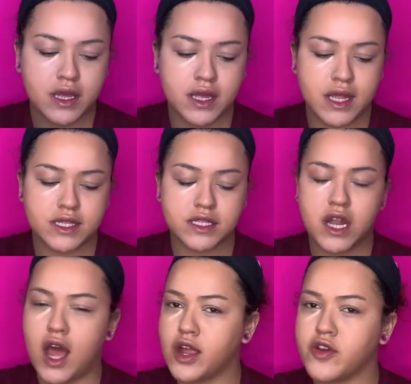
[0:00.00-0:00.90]
it's
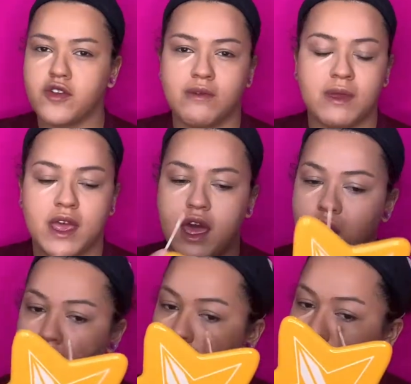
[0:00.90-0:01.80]
not creamy at
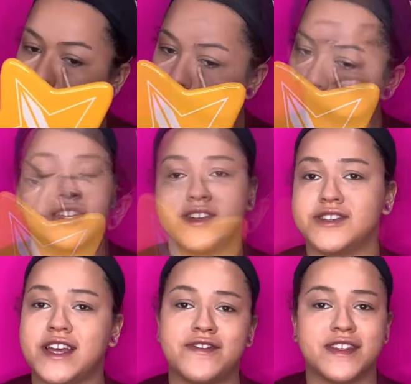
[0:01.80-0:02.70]
all. Concealer
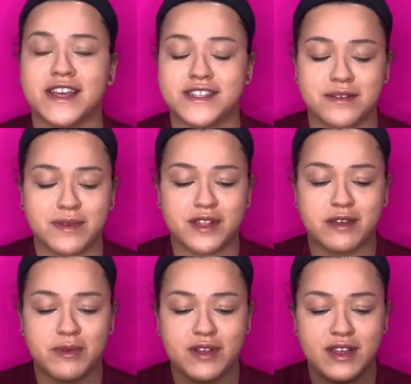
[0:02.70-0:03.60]
definitely isn't
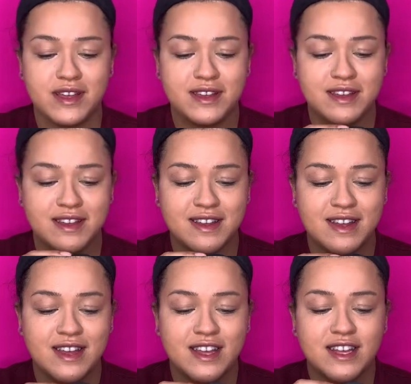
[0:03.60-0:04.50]
buildable.
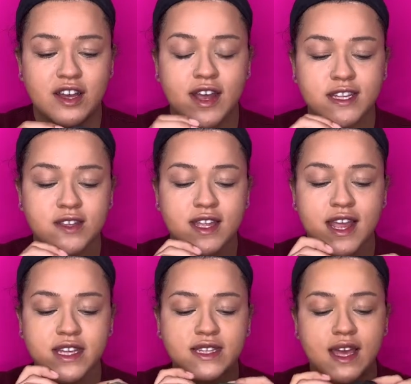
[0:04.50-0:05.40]
Okay, so the
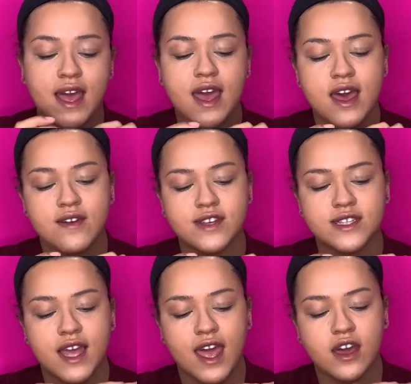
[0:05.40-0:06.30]
next thing I have
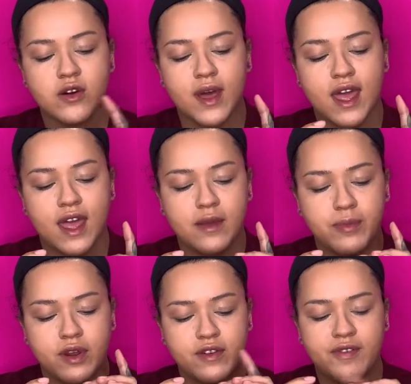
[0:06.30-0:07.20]
is the AOA
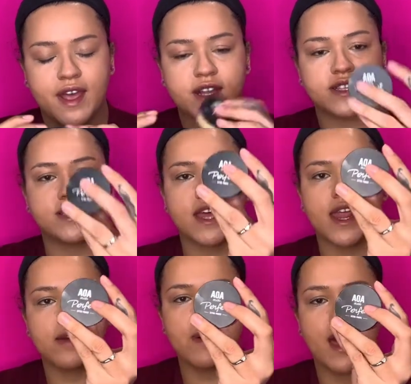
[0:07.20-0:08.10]
Perfect
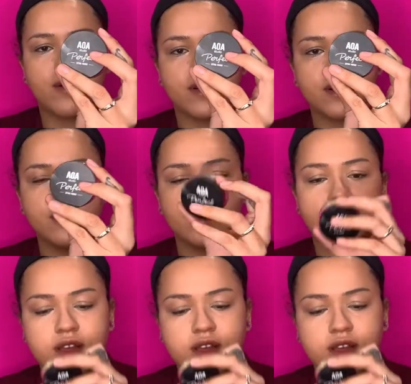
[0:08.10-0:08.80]
Setting Powder.